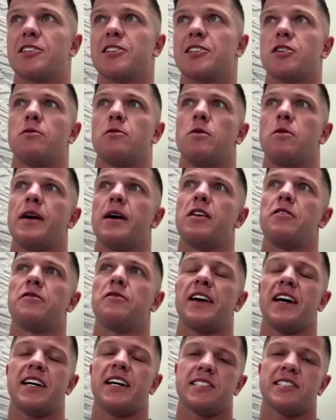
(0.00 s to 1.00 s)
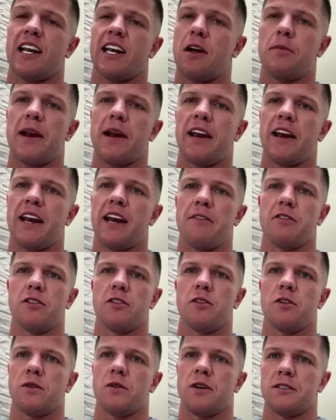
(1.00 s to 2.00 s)
time in Belfast, and I plan on having
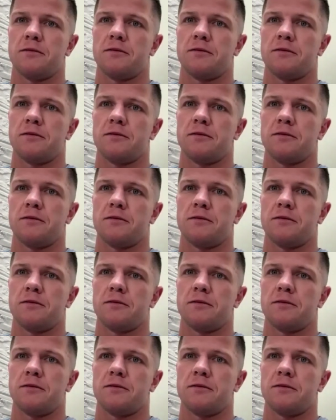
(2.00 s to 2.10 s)
another one.